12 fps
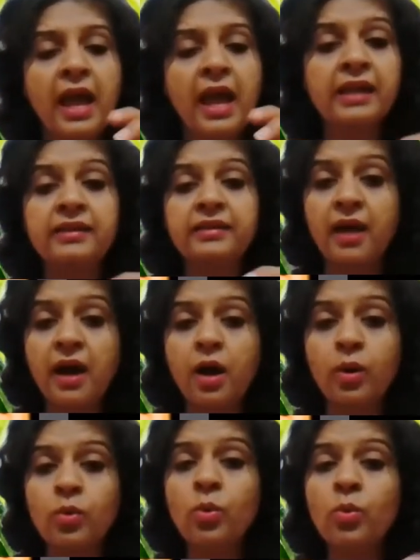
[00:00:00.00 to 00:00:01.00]
And
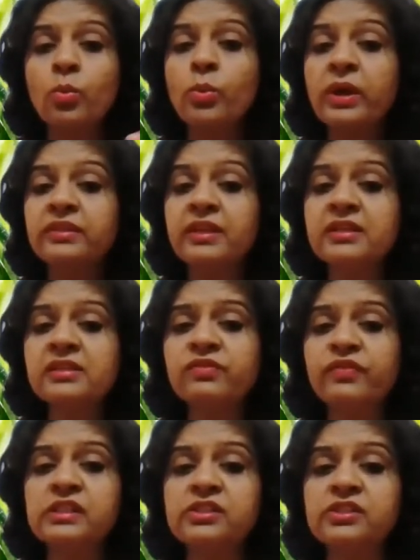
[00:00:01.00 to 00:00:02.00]
now when this
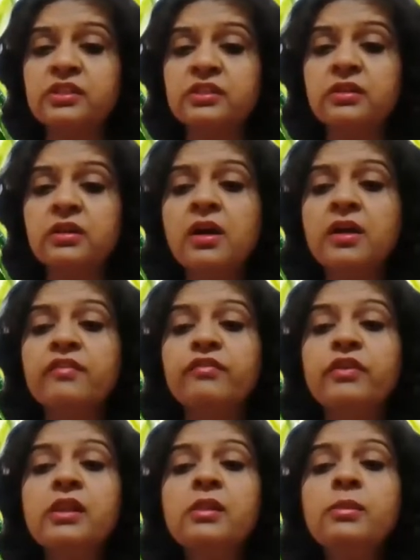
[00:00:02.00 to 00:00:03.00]
filter
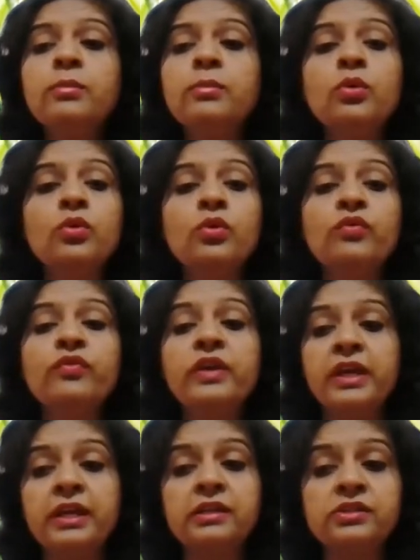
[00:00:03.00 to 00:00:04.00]
will move
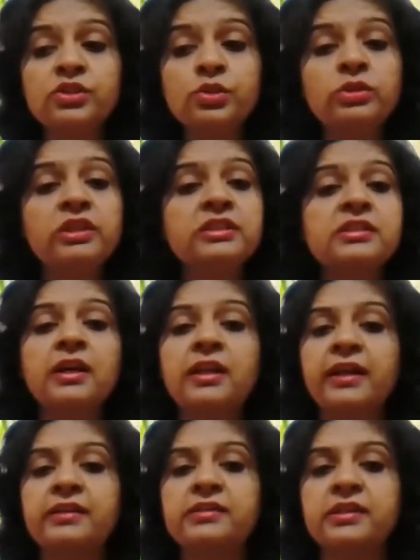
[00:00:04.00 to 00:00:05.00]
into this
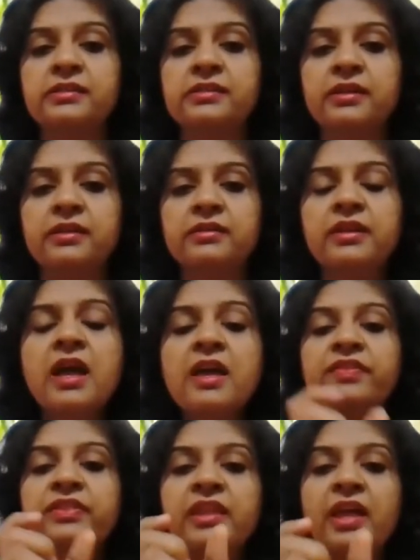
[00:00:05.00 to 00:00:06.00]
collecting duct,
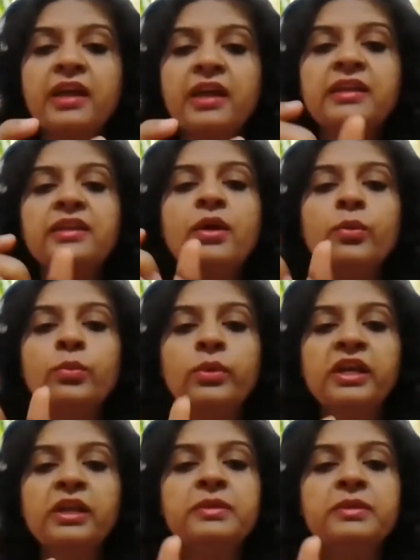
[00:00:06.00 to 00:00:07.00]
then
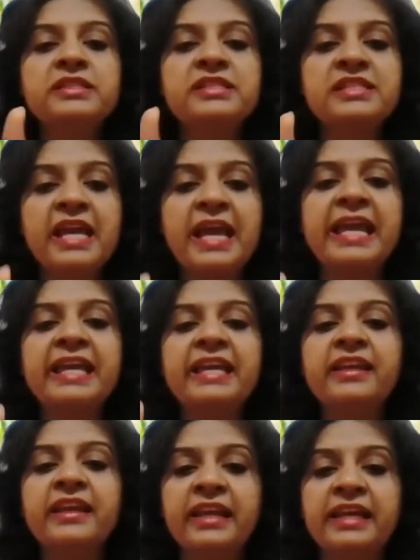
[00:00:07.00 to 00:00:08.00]
we'll be
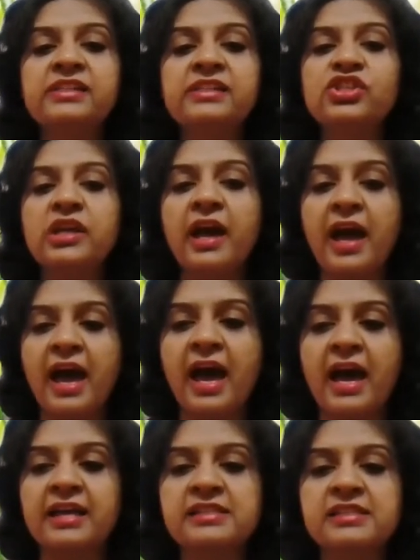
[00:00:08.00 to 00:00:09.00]
saying it
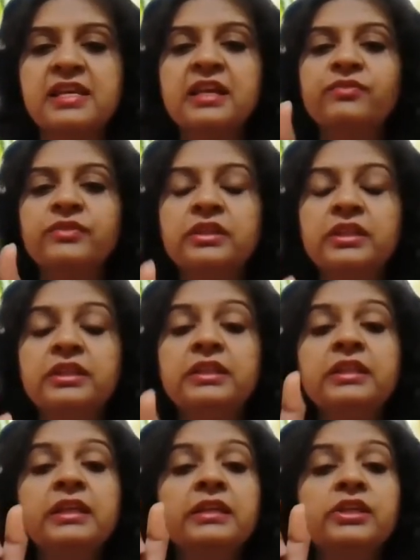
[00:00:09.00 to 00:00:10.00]
as
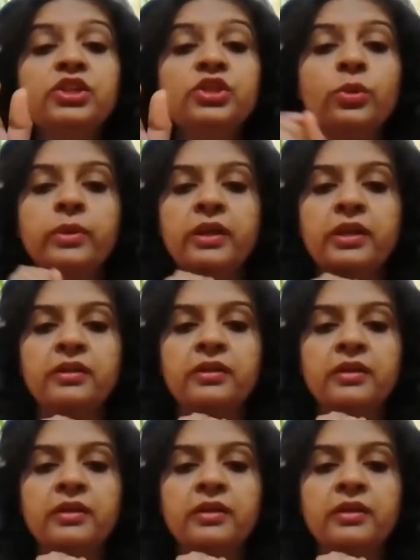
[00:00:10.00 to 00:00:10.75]
the urine.